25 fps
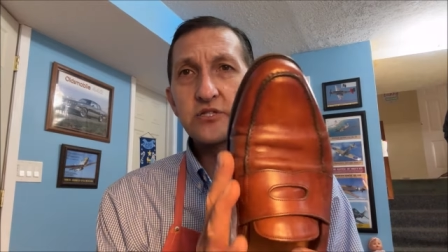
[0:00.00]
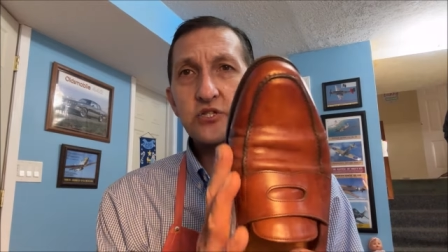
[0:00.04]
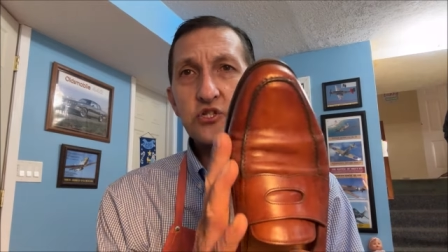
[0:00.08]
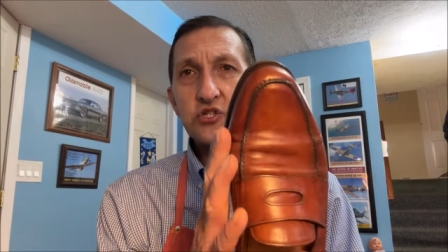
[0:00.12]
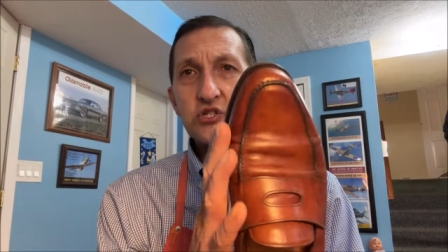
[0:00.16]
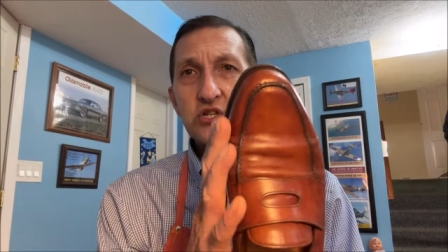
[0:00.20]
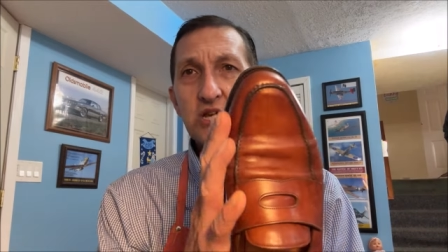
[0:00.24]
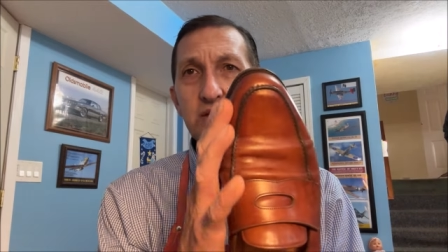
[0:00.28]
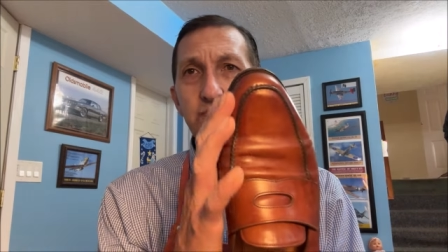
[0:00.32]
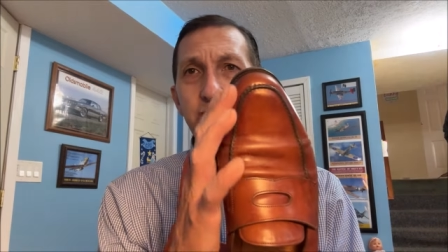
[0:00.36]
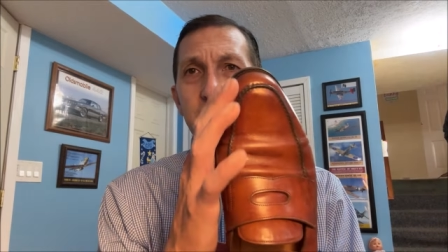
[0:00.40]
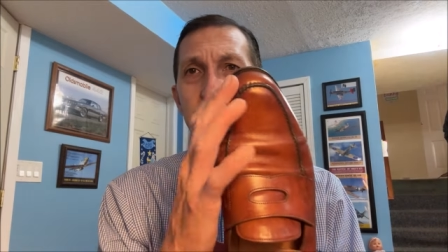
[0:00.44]

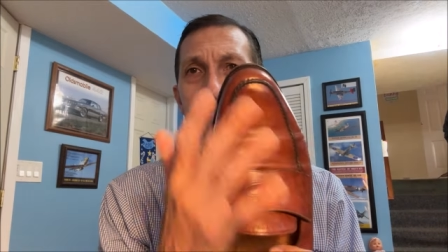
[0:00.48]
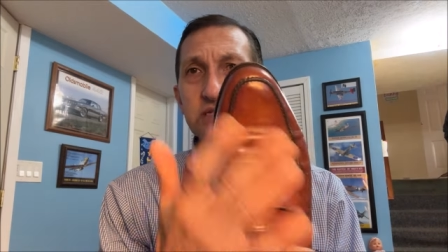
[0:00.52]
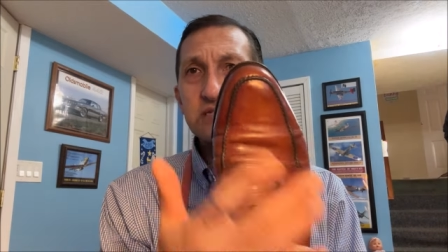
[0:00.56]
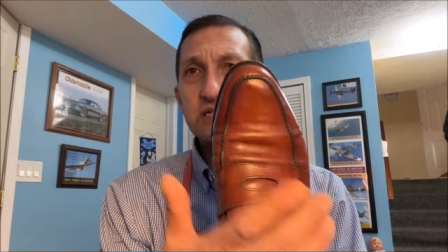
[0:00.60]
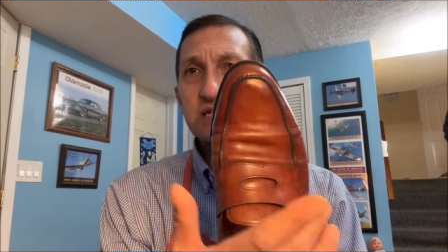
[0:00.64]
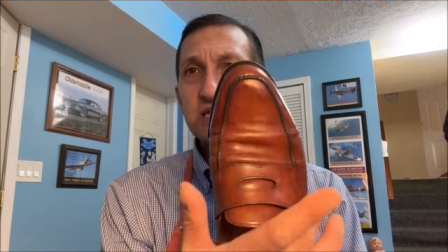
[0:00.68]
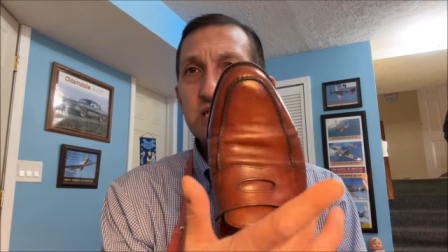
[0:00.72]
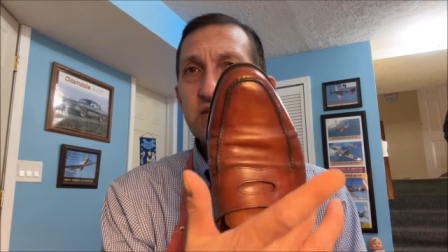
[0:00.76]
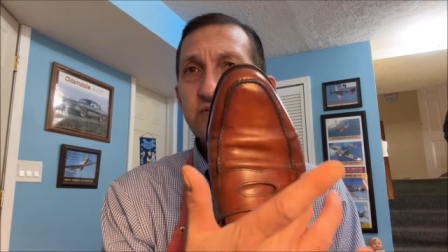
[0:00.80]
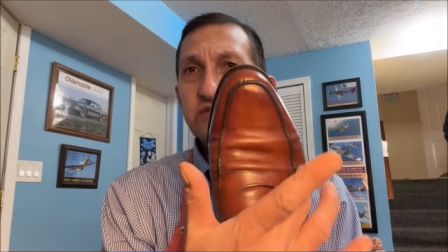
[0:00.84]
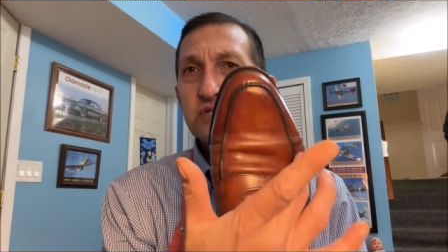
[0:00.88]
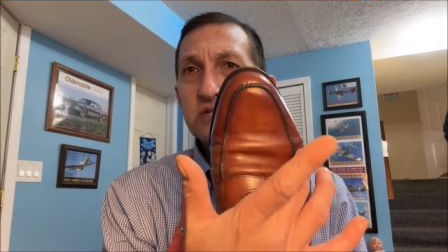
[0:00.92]
shape is
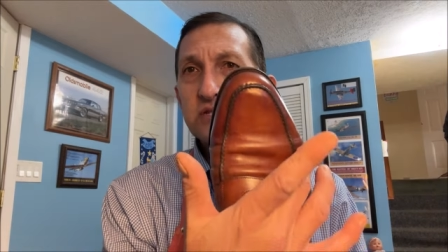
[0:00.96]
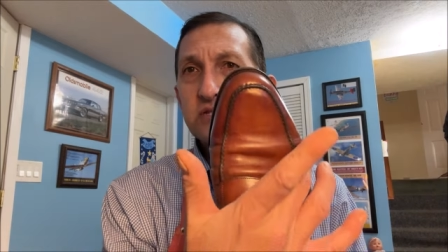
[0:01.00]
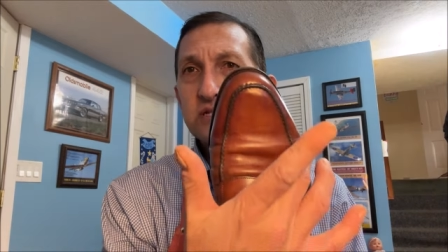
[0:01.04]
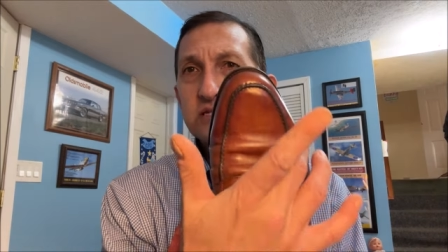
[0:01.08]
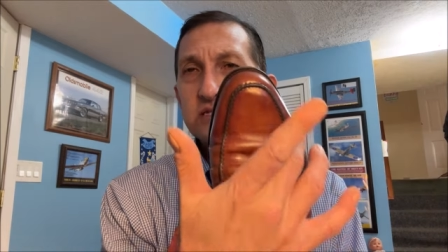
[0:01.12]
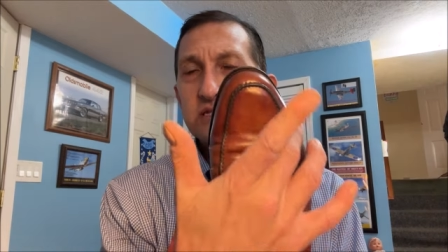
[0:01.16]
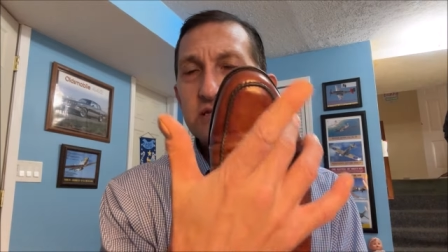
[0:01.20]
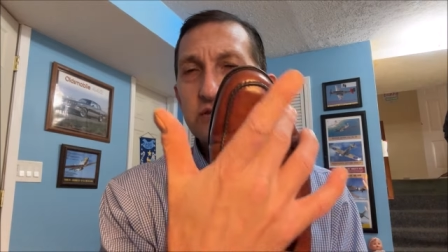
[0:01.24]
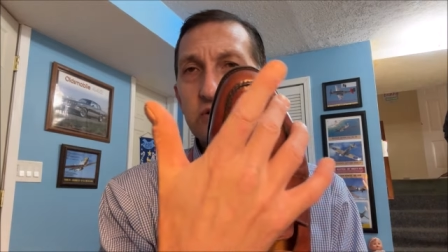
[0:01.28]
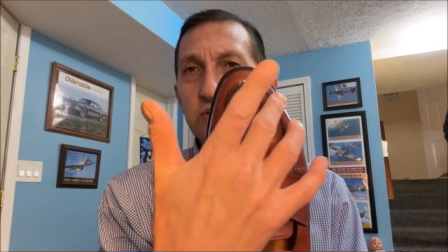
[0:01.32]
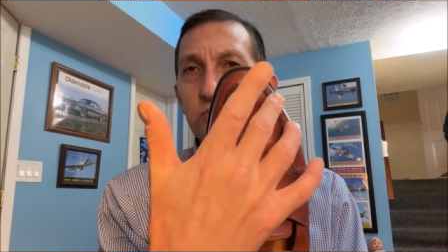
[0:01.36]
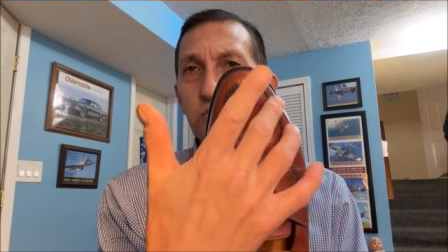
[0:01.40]
gives you, it's
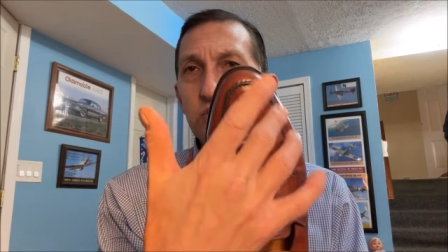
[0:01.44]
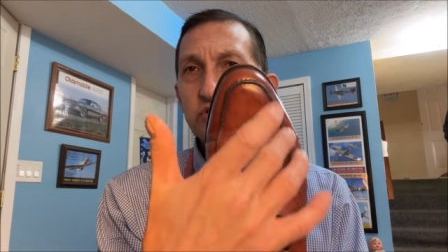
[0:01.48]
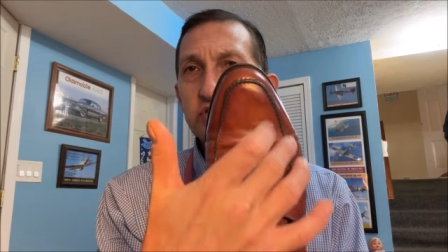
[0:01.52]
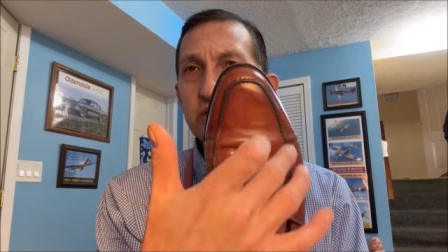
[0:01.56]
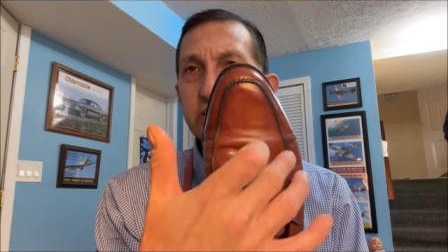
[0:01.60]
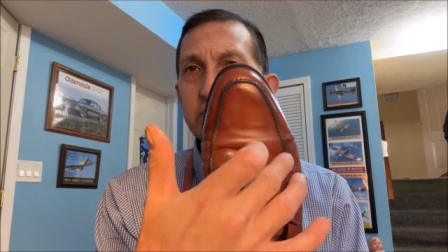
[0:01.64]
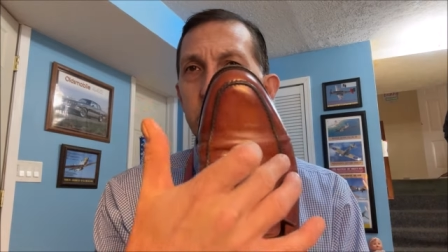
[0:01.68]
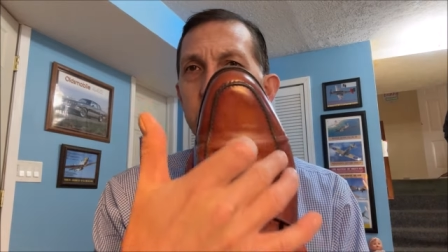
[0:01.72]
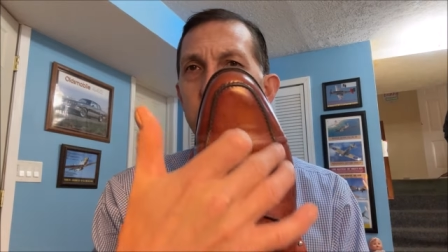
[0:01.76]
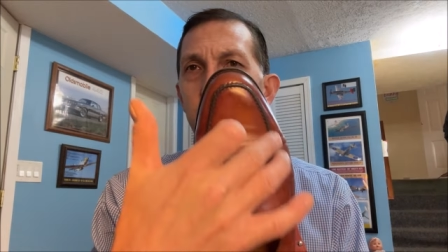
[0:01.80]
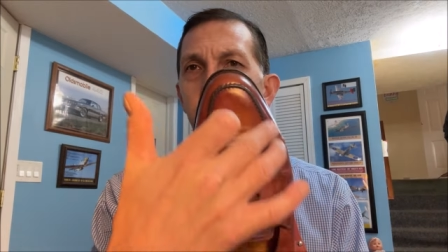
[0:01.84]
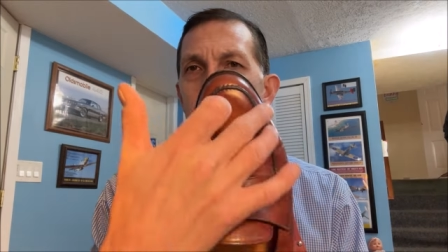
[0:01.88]
a little more generous.